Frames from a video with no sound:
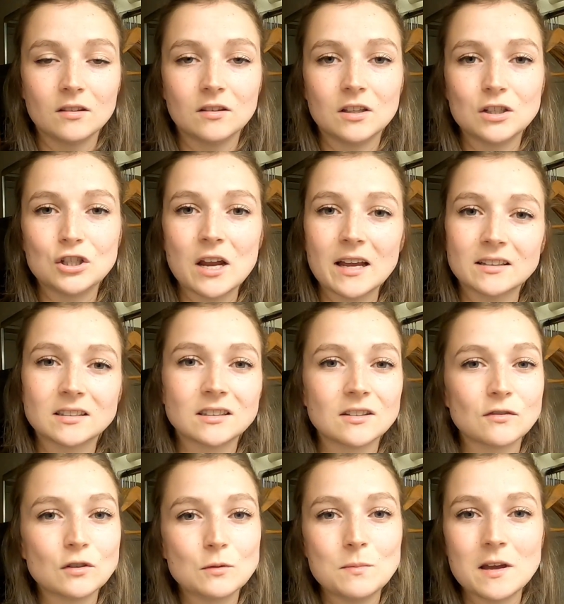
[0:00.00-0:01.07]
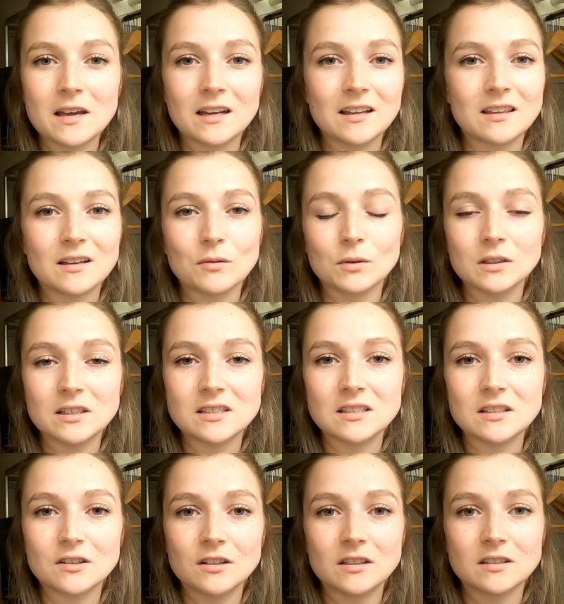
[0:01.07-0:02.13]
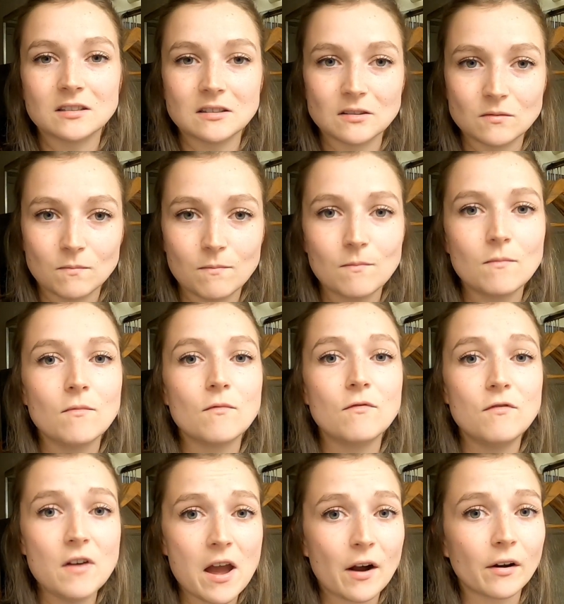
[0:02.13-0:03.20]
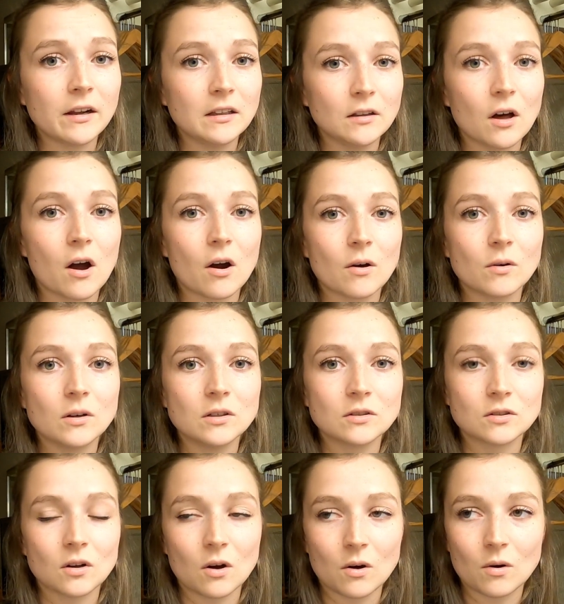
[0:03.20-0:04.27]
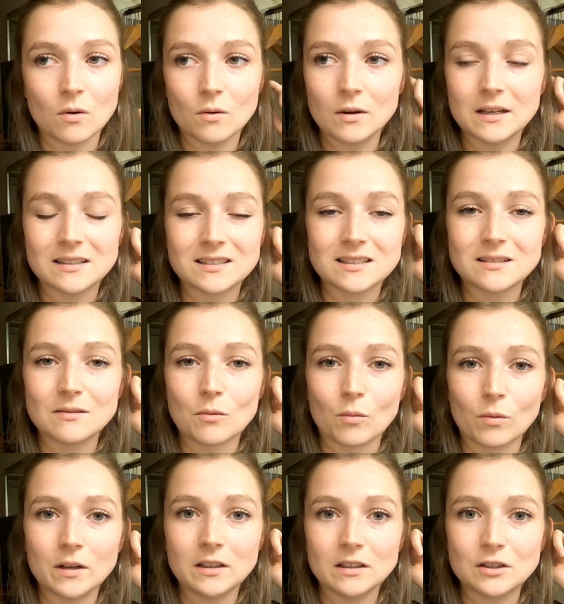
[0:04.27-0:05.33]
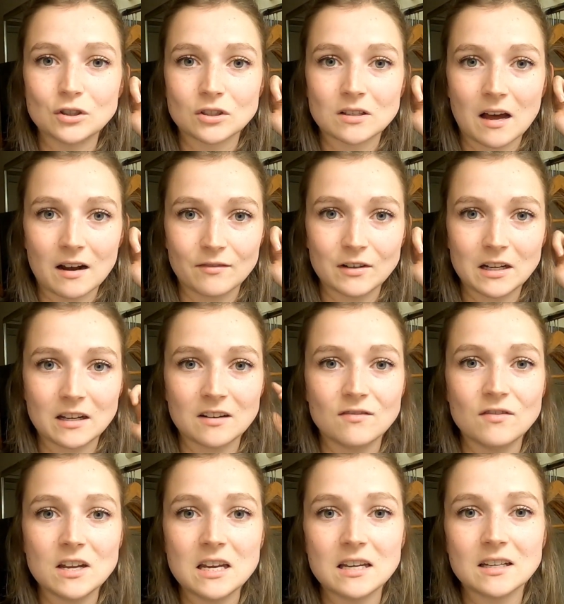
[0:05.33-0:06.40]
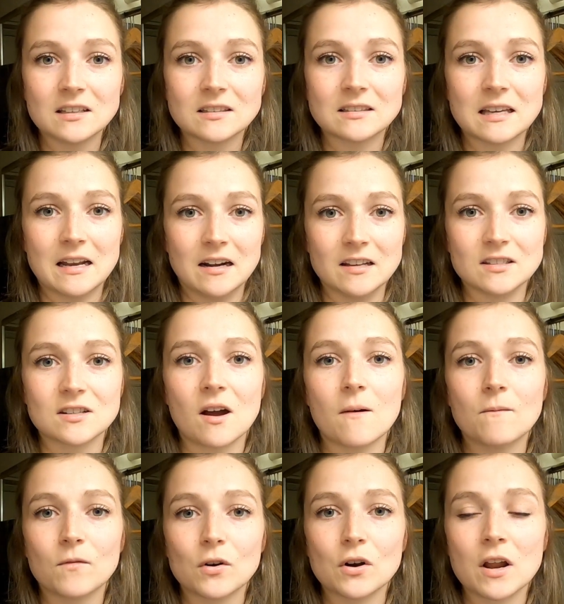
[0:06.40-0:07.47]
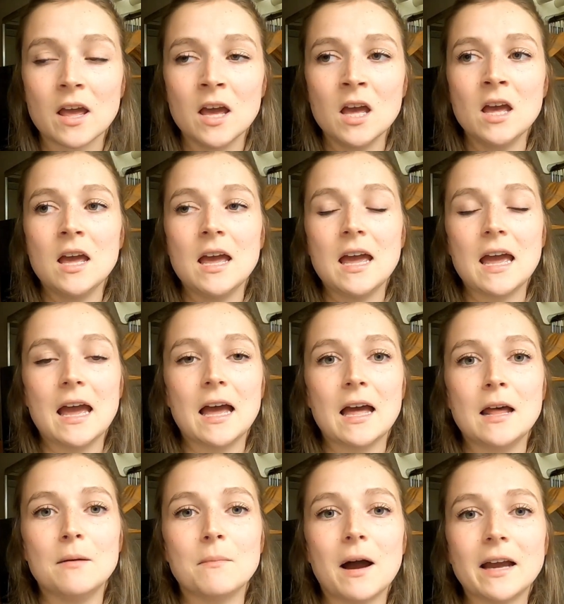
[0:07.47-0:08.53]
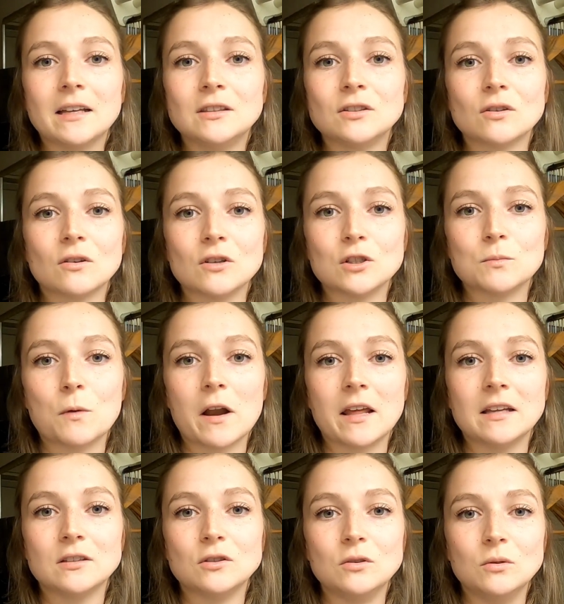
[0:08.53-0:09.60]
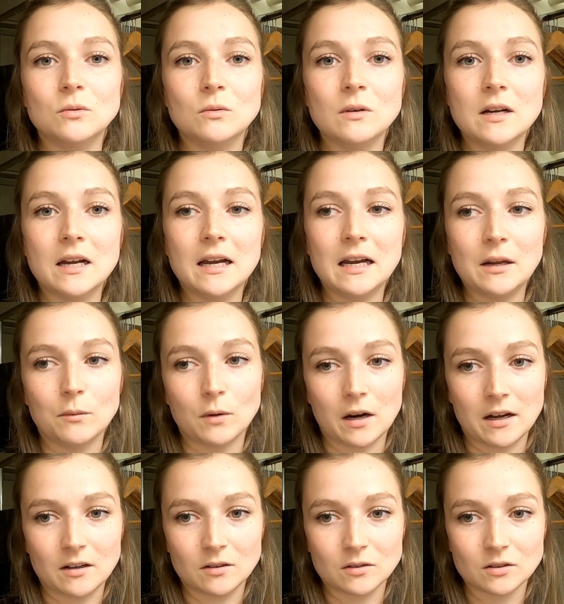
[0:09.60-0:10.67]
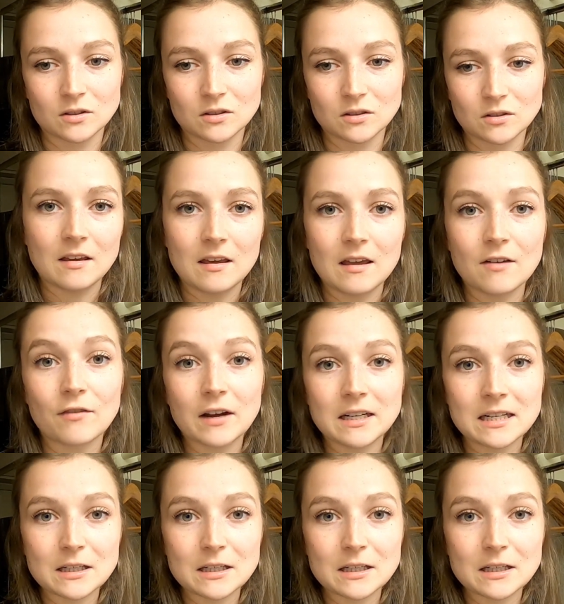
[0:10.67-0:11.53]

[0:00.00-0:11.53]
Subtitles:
the chances of this being anything really serious is very low. So it's really just kind of an inconvenience and a discomfort, and my concern is spreading it to anyone else. If I